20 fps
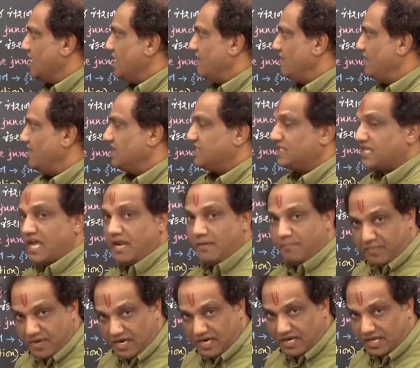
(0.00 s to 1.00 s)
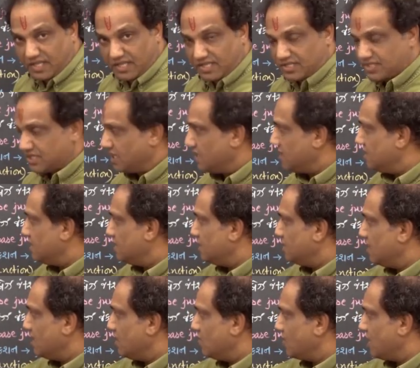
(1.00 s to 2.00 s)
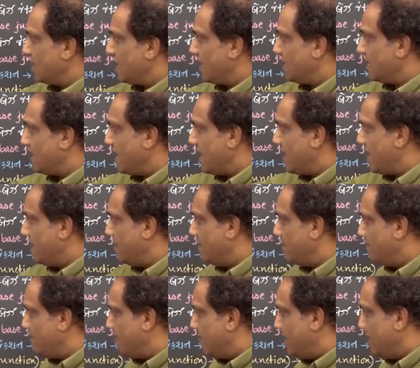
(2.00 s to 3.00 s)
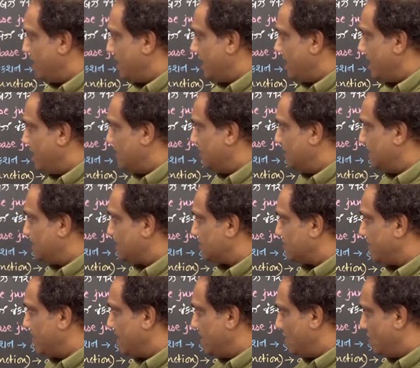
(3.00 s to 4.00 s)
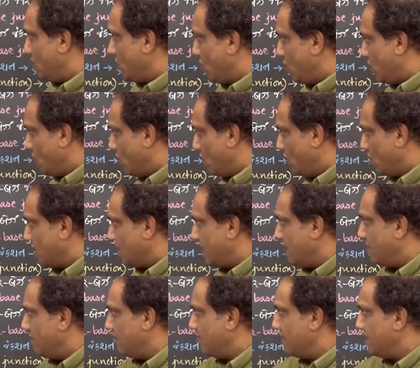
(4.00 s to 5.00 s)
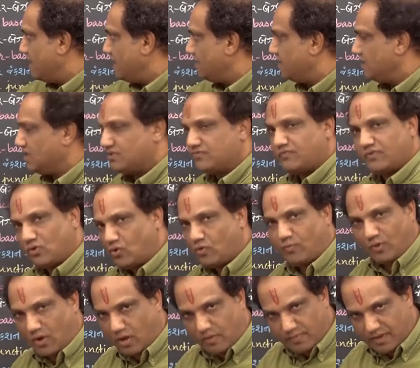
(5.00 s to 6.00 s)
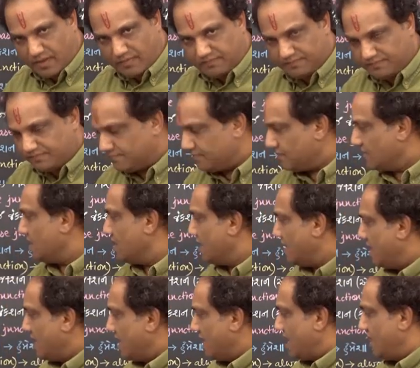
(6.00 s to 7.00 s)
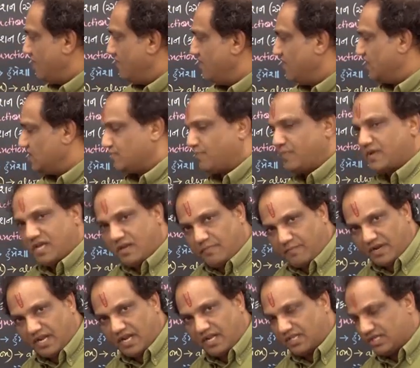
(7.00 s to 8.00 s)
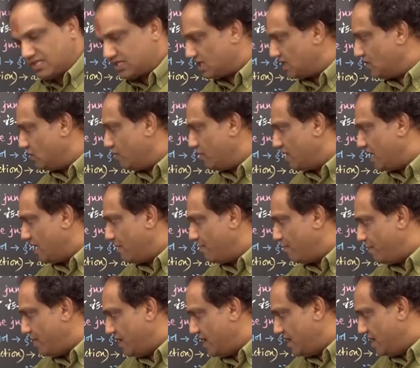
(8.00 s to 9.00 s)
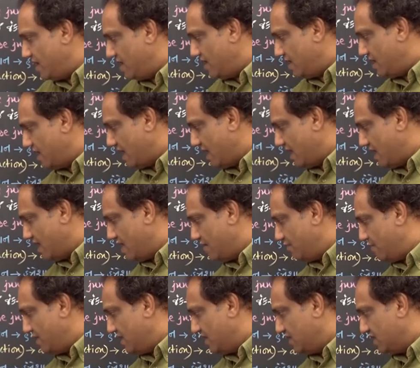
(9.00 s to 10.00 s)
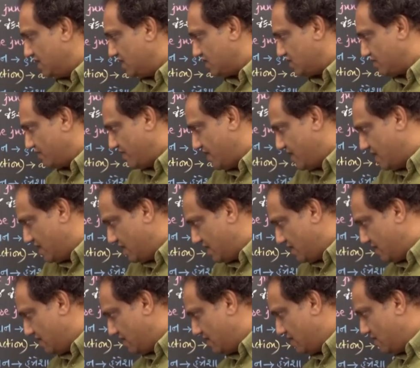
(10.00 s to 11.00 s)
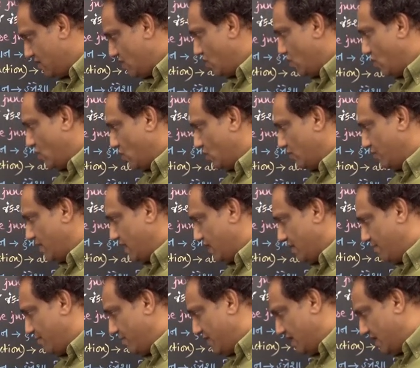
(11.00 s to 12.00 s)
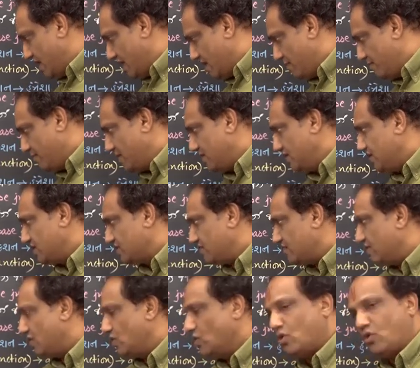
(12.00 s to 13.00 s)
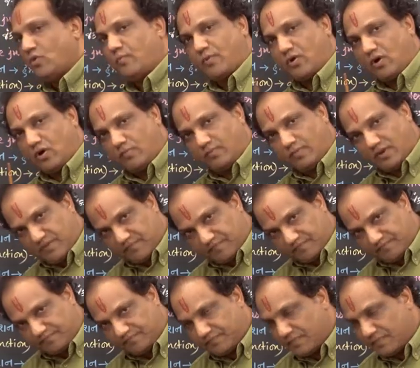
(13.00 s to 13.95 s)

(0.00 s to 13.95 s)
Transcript: If it is NPN transistor, then you can write NPN this way or NPN this way, no problem. And if it is PNP transistor, you may write PNP this way or you may write PNP this way, no problem.